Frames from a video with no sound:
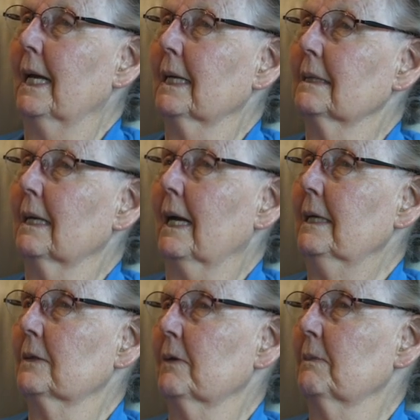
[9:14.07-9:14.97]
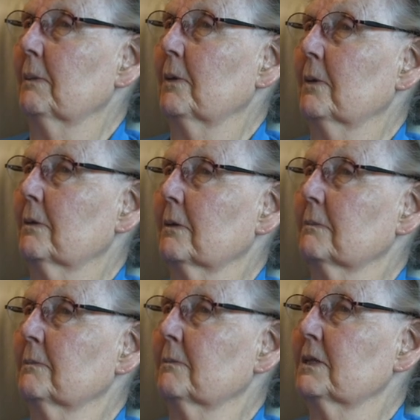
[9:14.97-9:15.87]
And I can remember
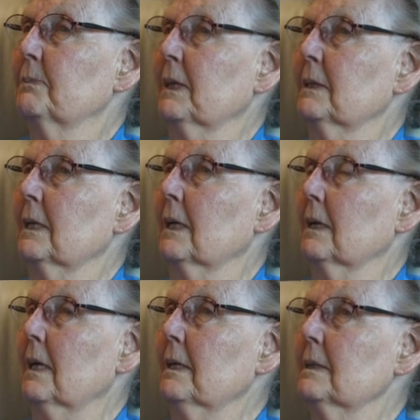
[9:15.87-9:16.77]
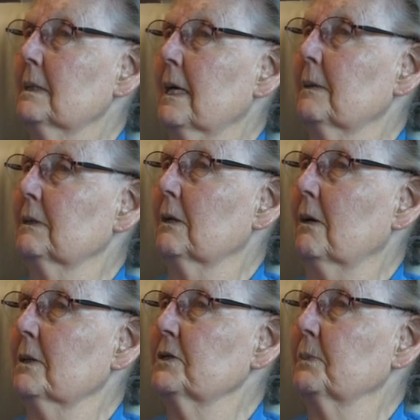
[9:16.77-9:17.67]
her spending a lot of the time in the
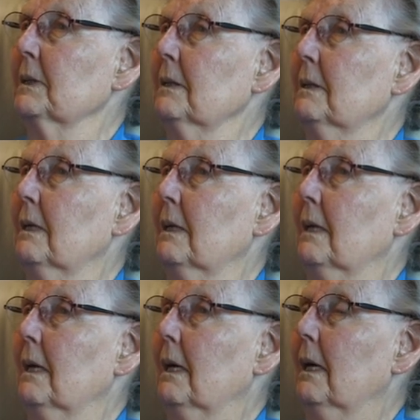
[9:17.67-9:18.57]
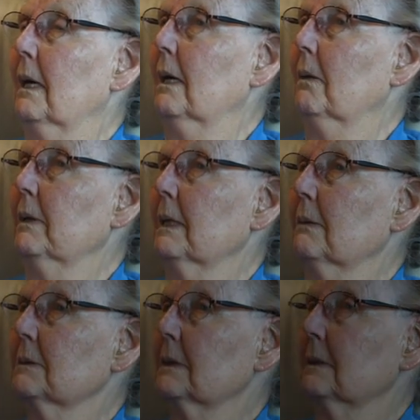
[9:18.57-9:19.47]
hospital when I was a